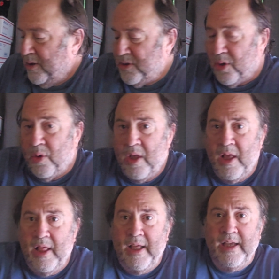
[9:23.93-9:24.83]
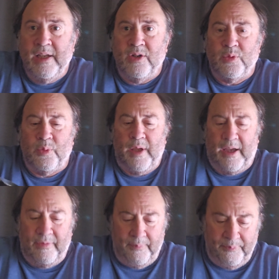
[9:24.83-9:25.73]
So here's what we have.